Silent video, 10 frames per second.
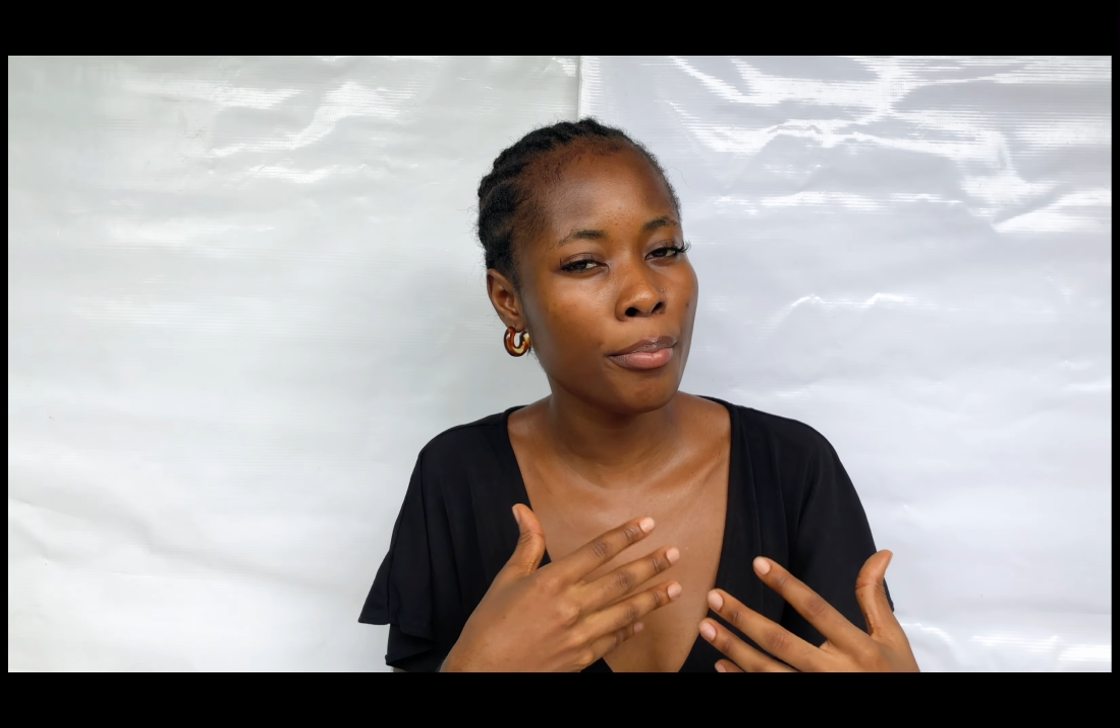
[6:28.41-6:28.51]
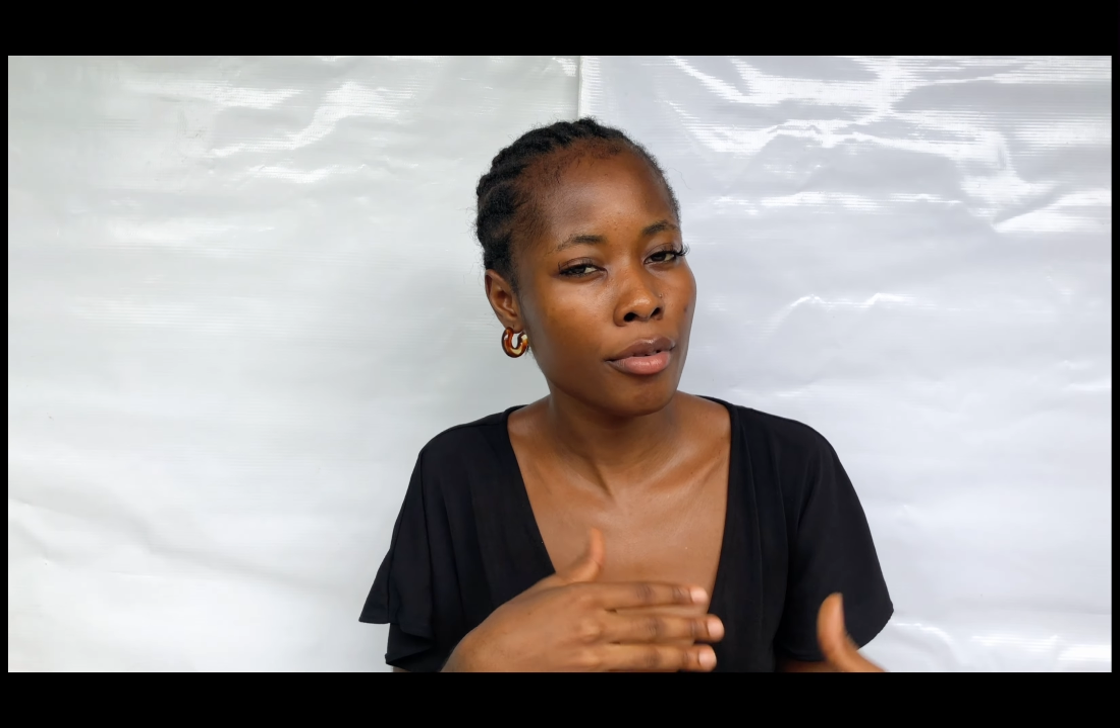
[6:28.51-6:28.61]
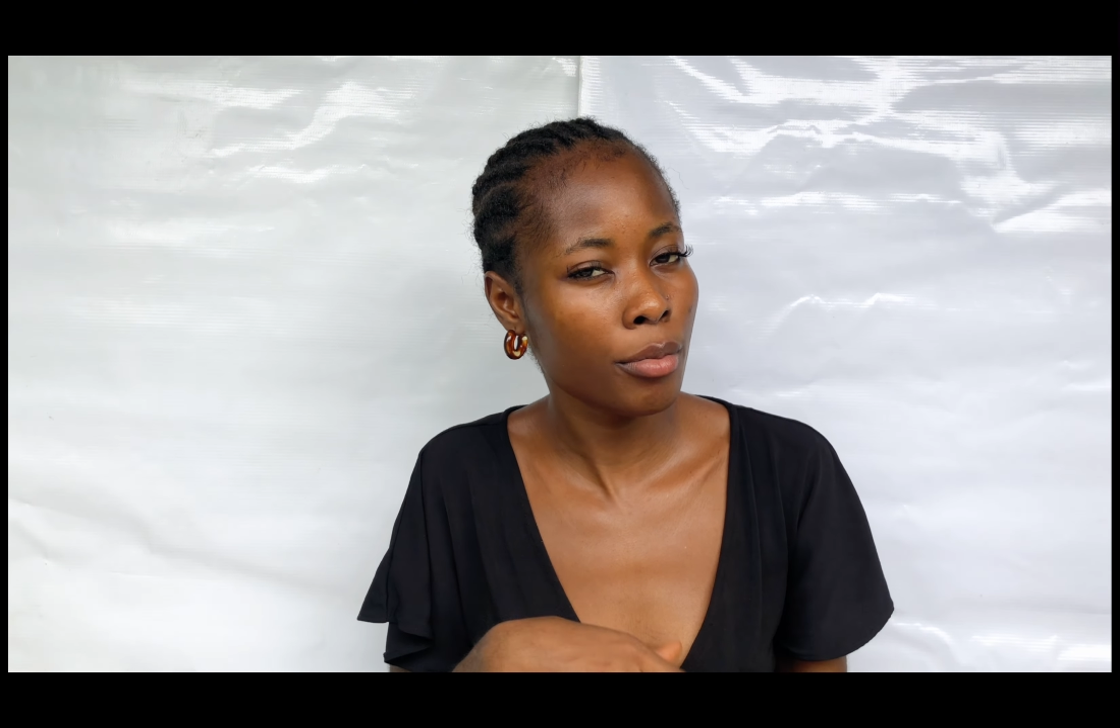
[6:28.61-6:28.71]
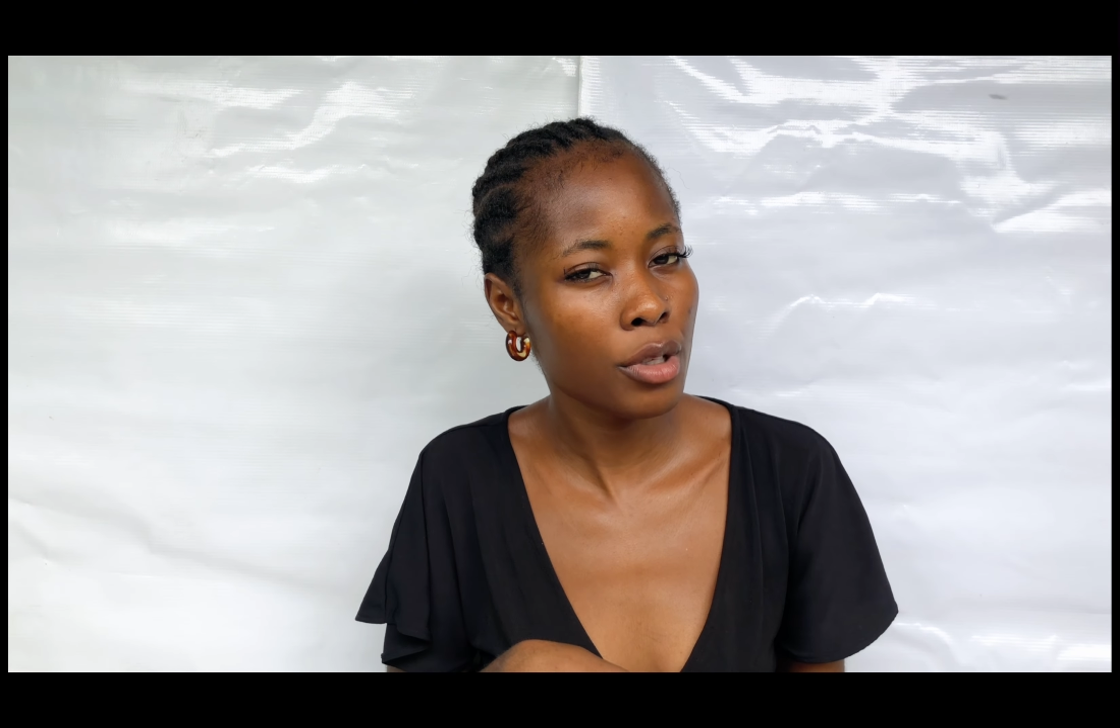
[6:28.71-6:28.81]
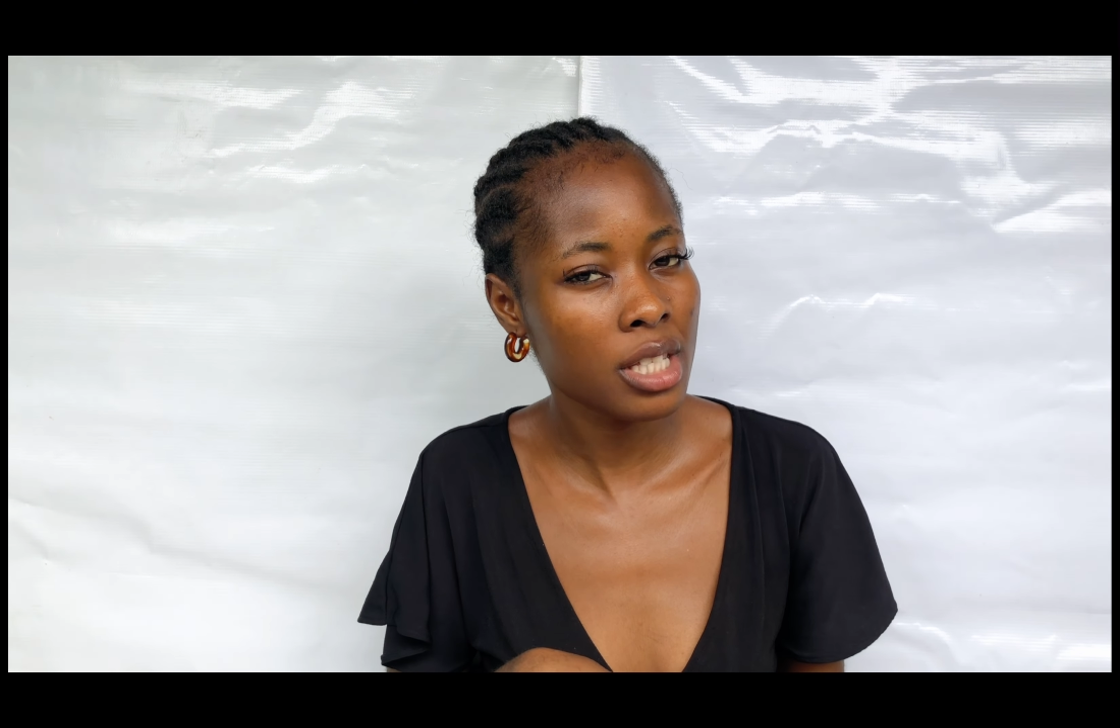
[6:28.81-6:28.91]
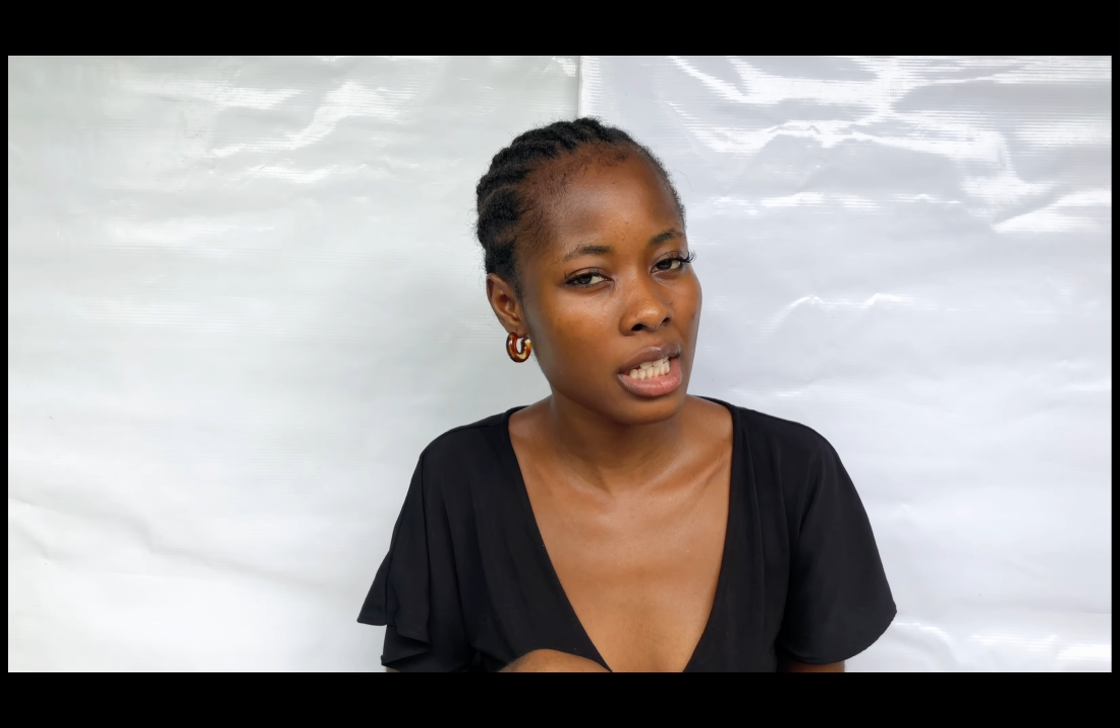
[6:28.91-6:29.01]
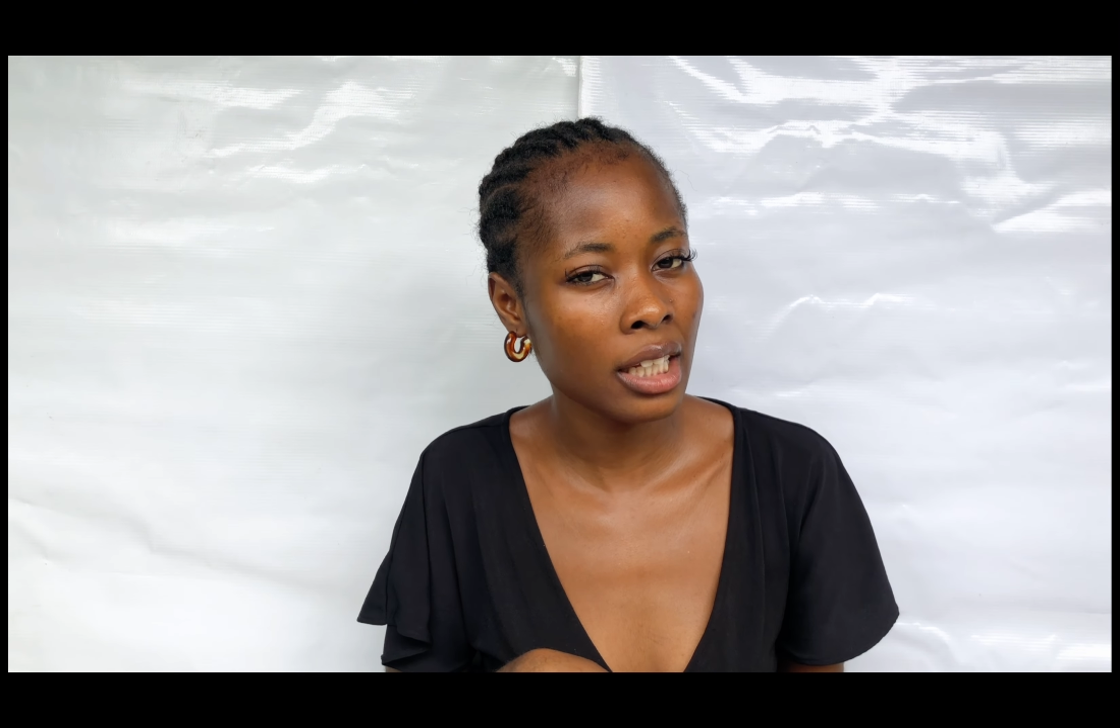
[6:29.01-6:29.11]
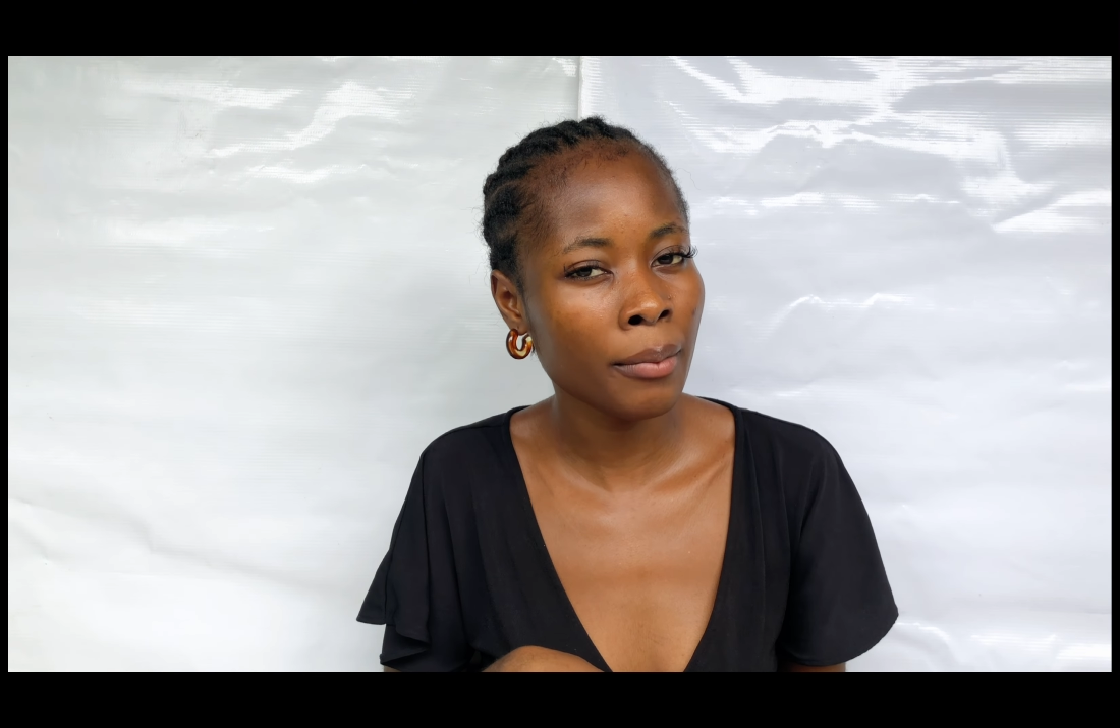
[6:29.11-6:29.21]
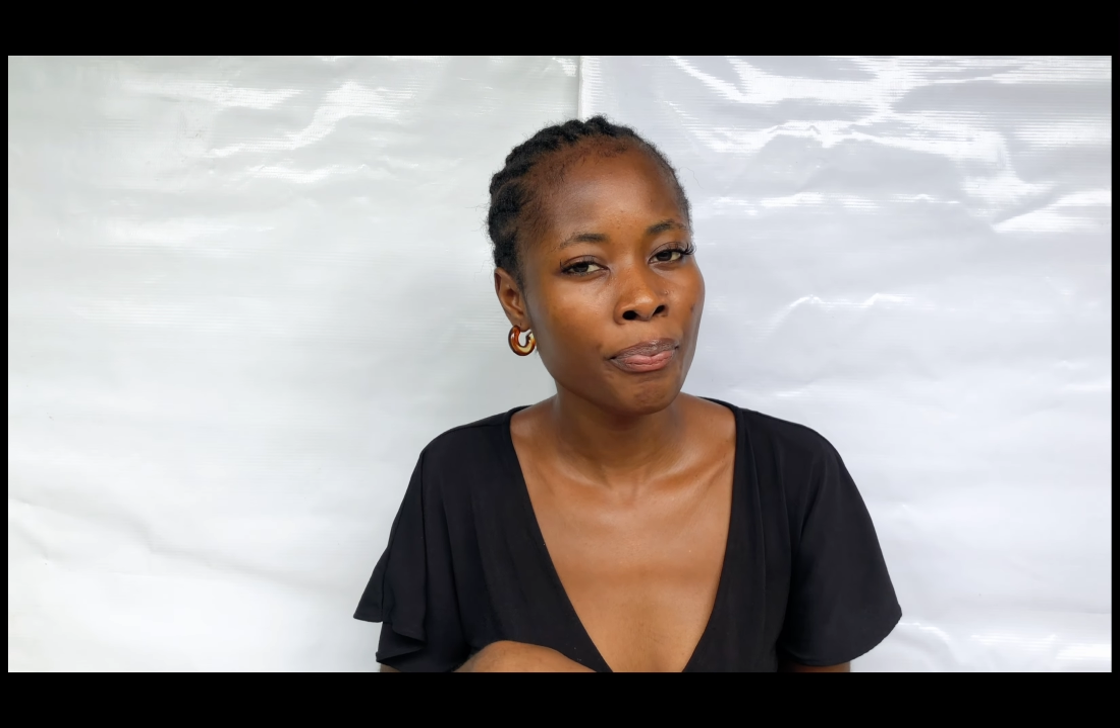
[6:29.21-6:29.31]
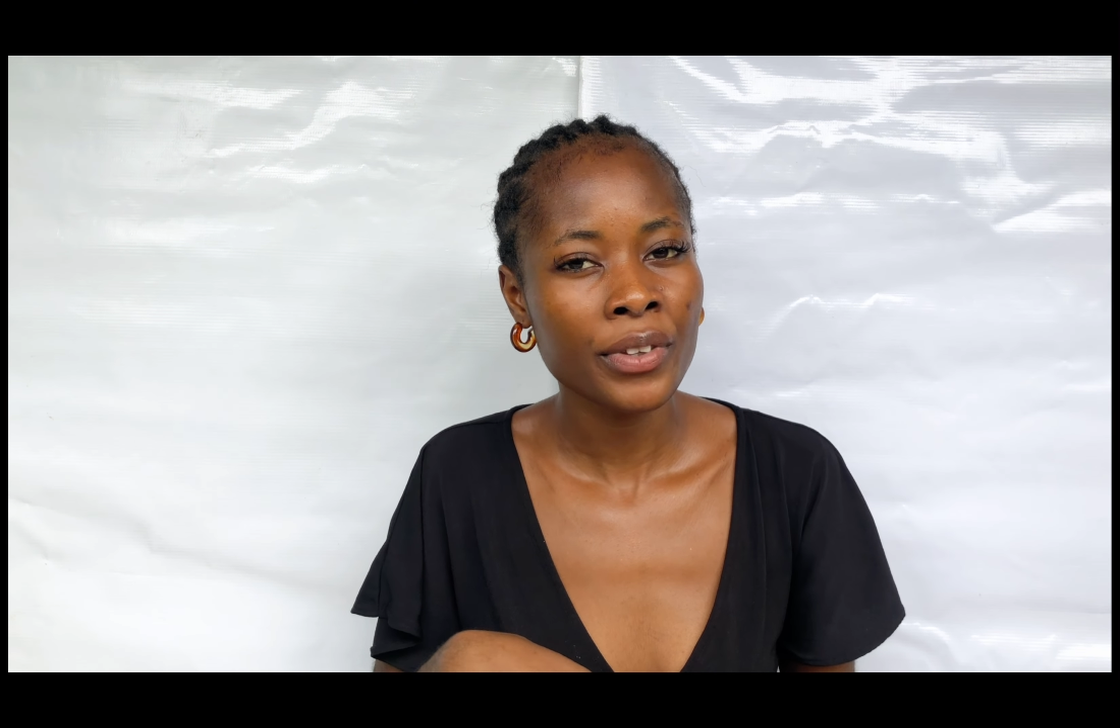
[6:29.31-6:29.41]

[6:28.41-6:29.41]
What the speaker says: promoting.